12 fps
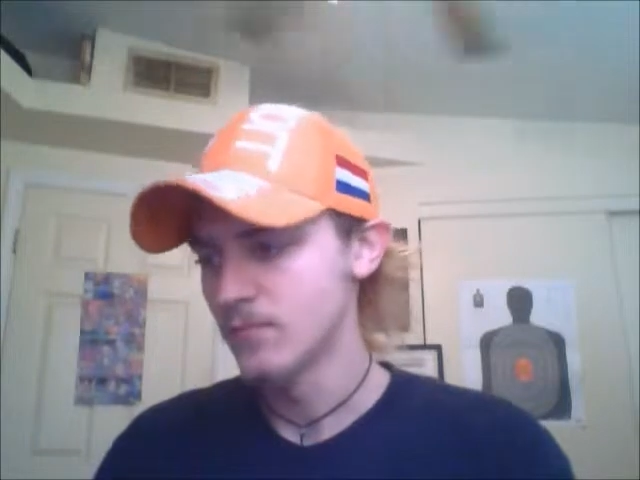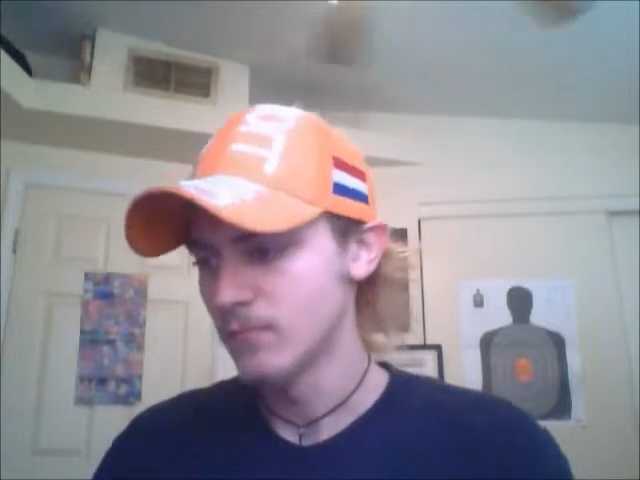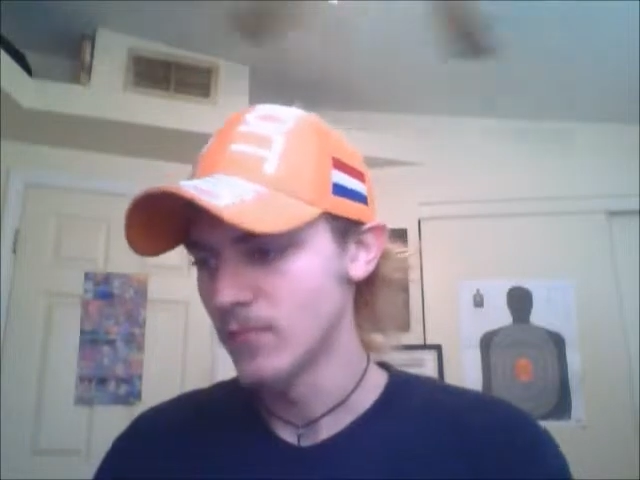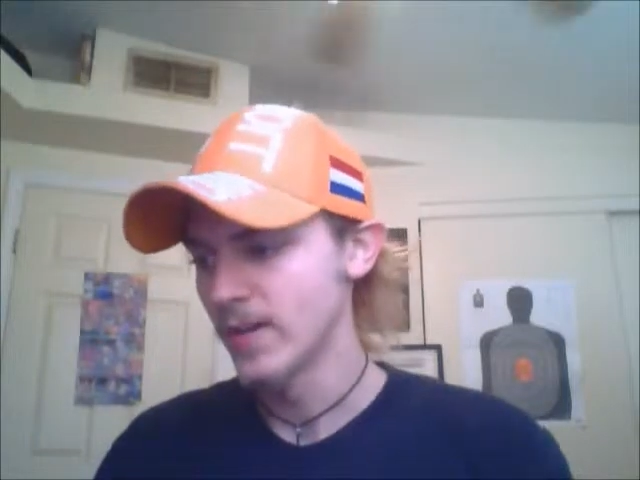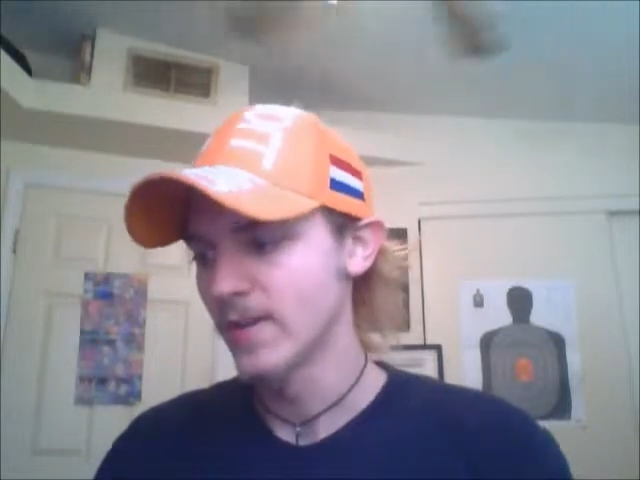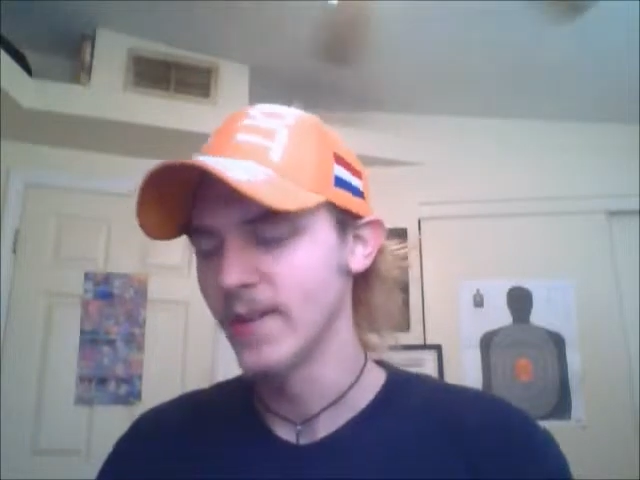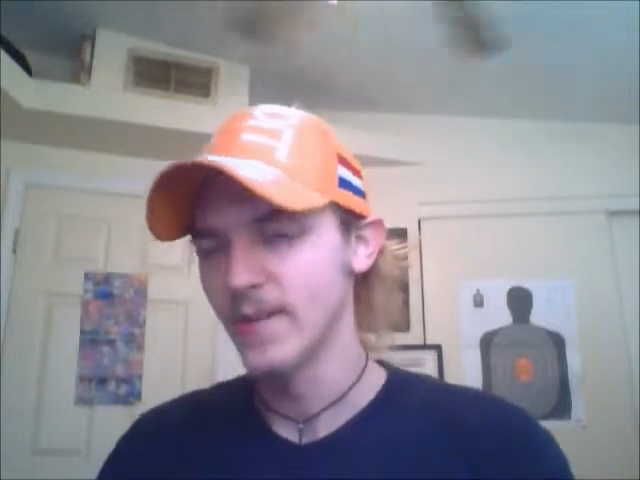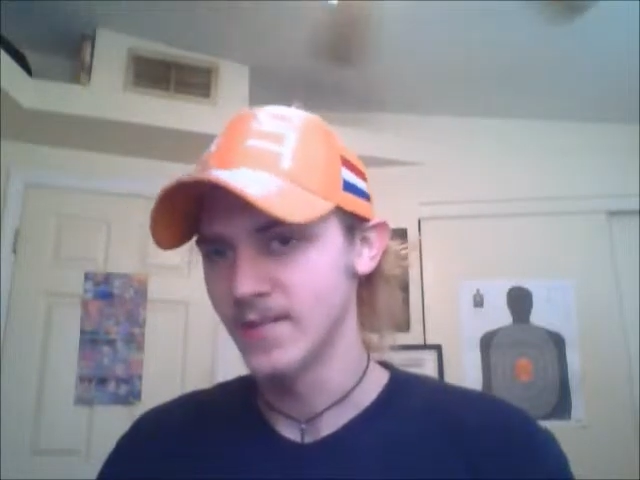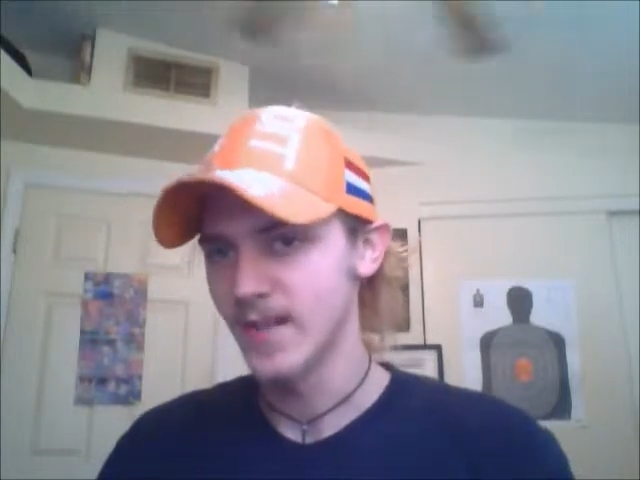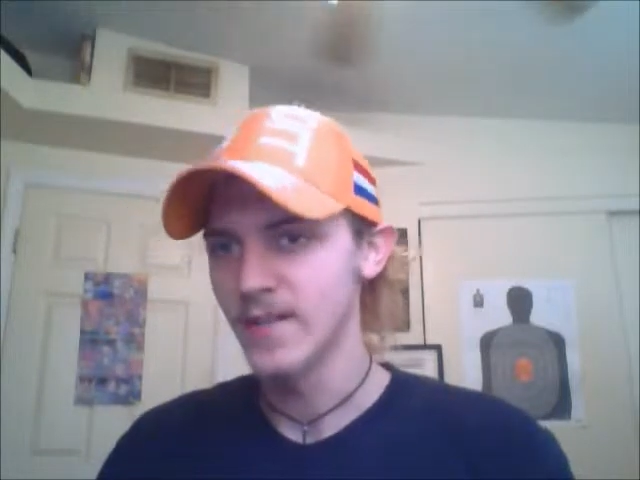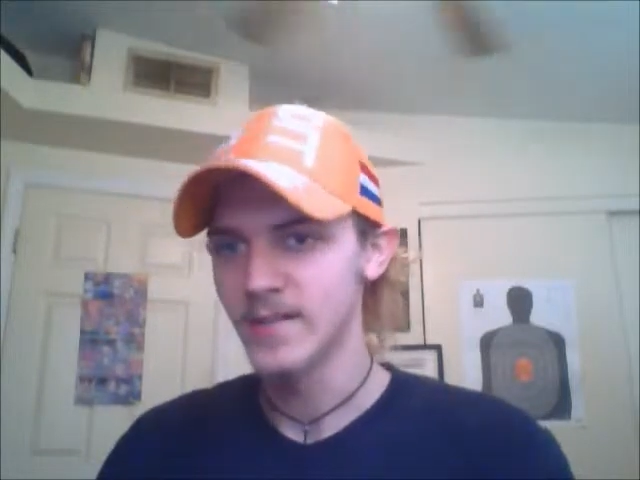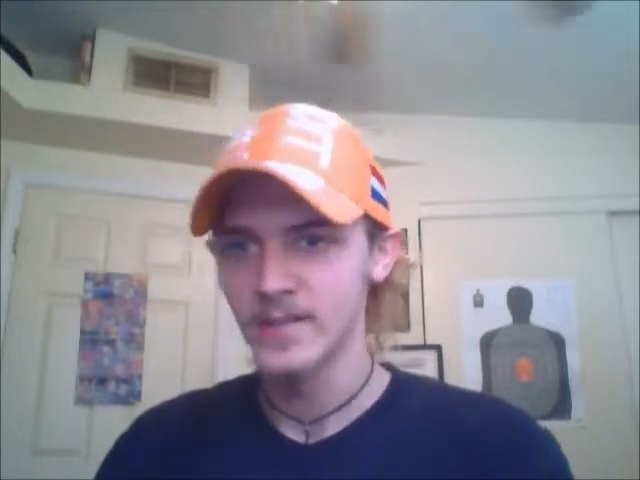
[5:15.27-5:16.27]
one of the things
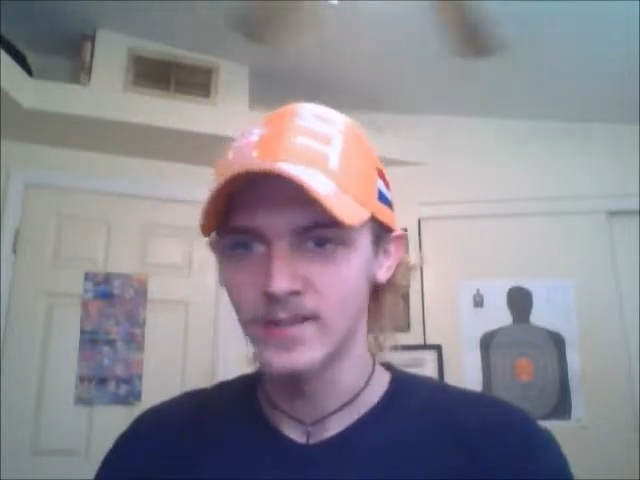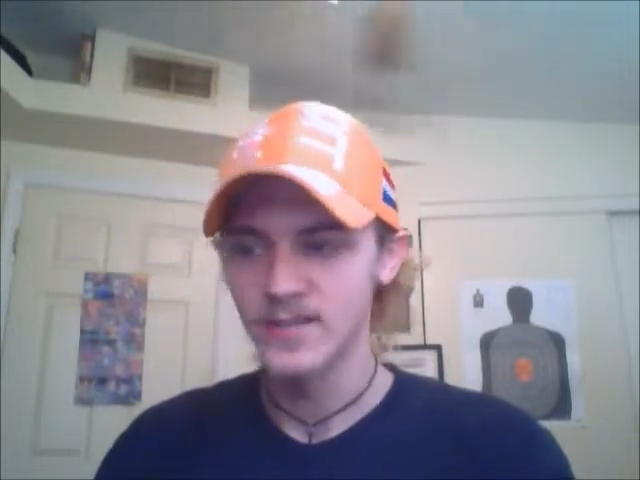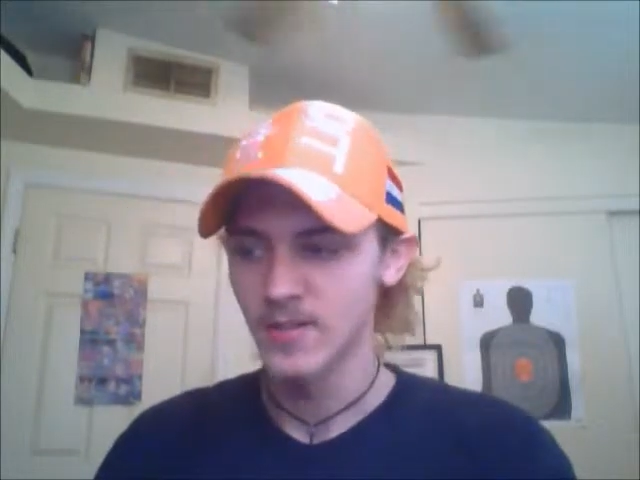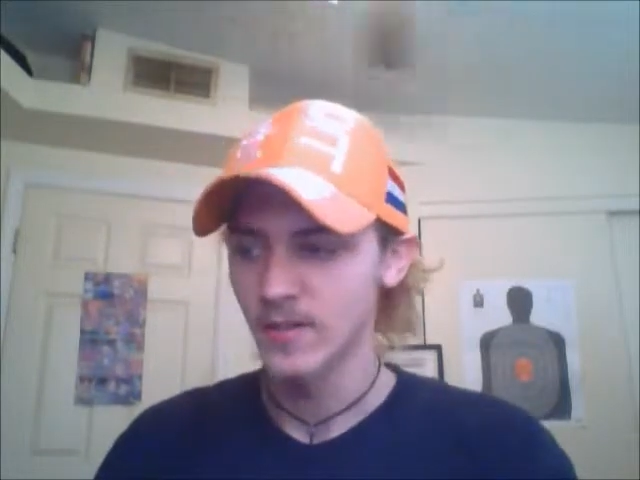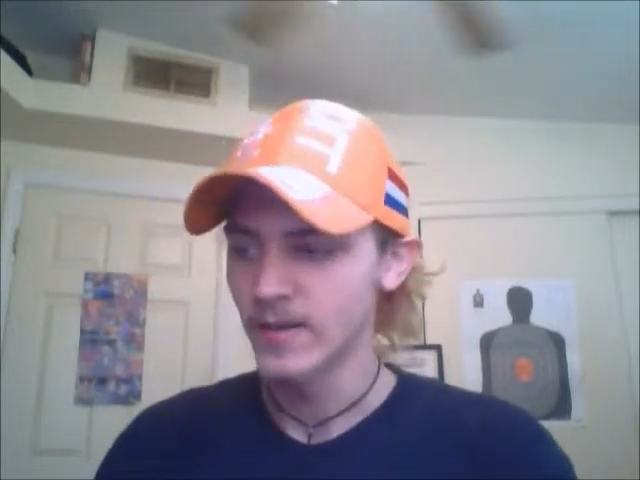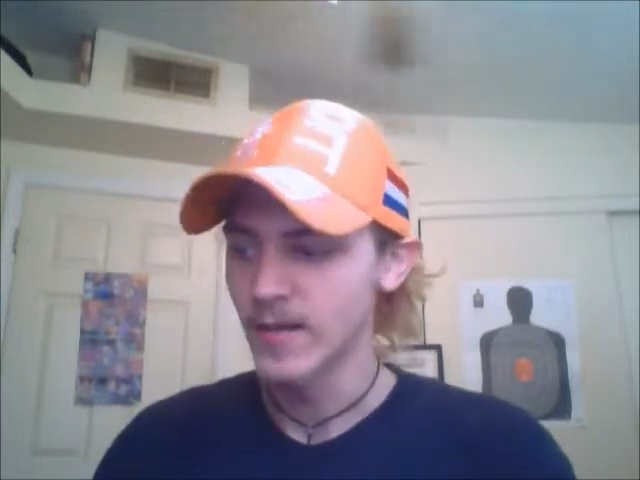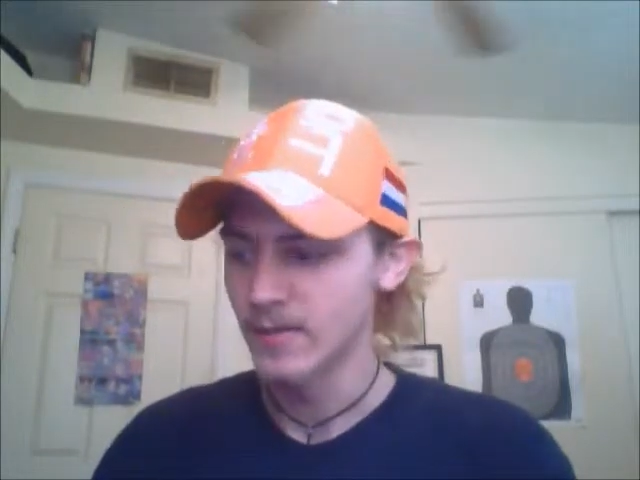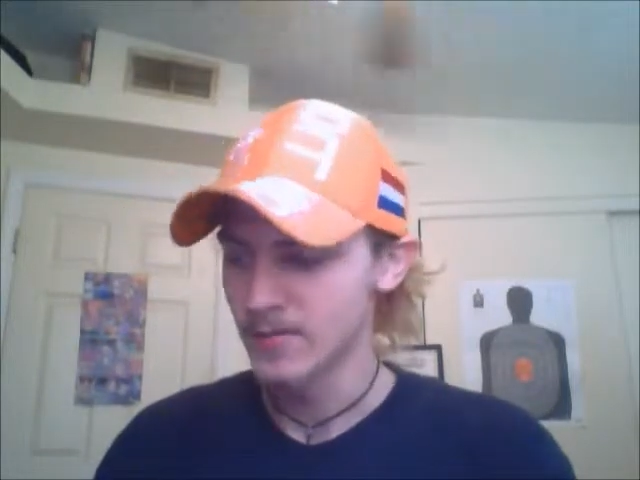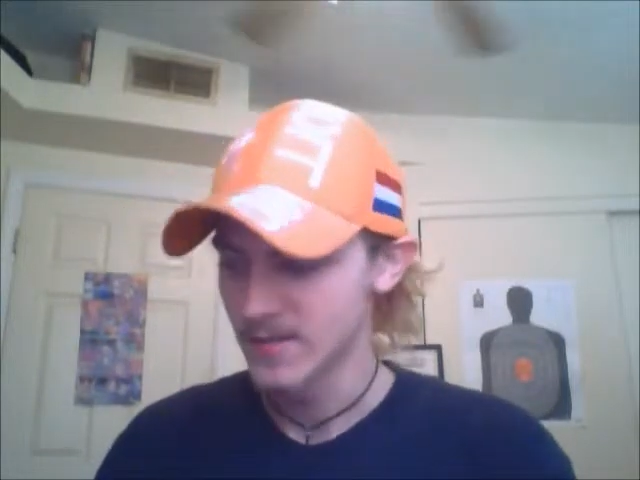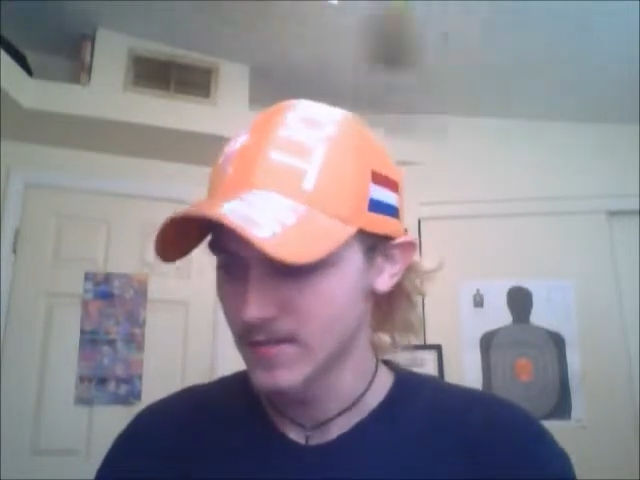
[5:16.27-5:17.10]
I did starting out with